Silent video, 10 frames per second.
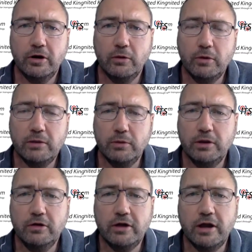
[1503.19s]
You know, we're
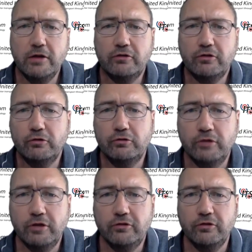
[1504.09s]
looking at social
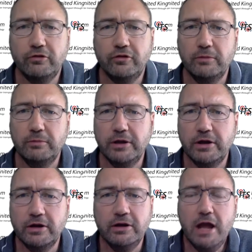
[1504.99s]
distancing, but you
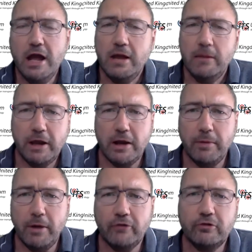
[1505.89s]
can pick
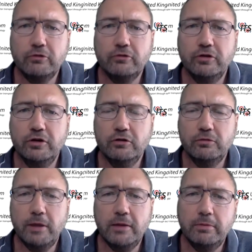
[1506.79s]
up articles in
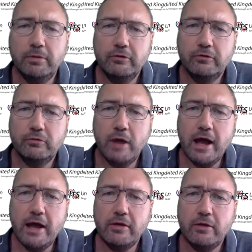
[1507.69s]
newspapers
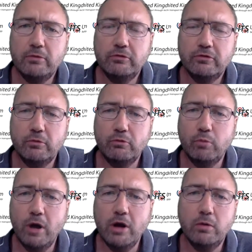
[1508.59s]
where there was
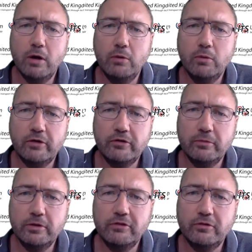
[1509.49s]
one quote where
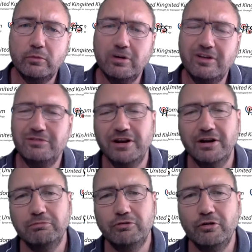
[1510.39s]
somebody said, well, you
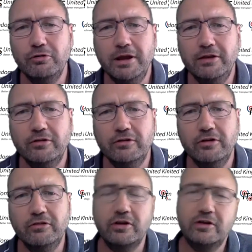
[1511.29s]
know, 2
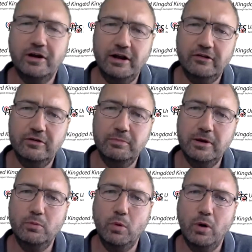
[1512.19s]
meters, it could actually
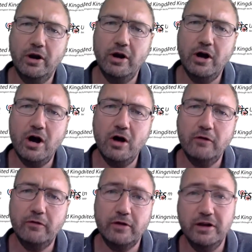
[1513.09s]
be
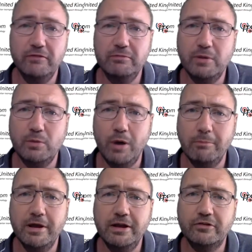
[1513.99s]
1.5, it could even be
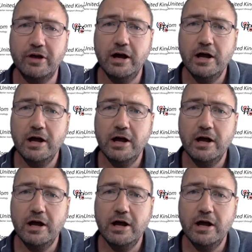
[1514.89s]
1 meter,